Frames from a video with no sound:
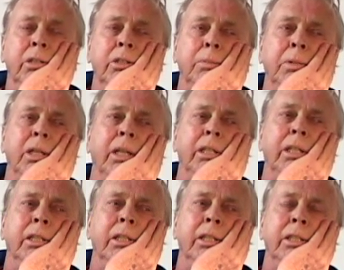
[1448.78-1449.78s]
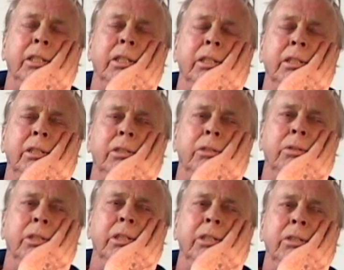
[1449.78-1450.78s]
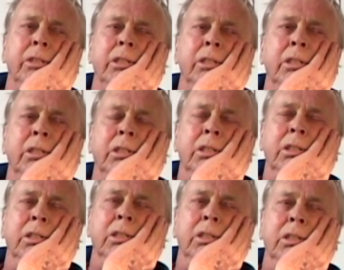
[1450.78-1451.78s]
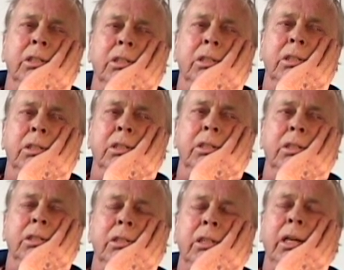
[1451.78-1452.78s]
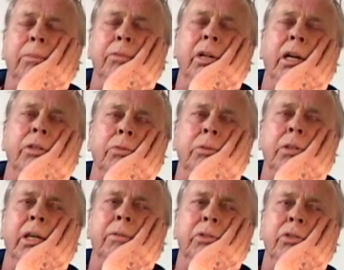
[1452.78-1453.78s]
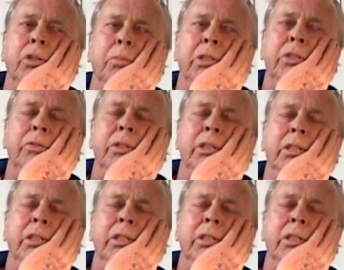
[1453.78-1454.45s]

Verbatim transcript: Something like that. 1992, 93. That's a bit, wow. Time flies when you're having so much fun.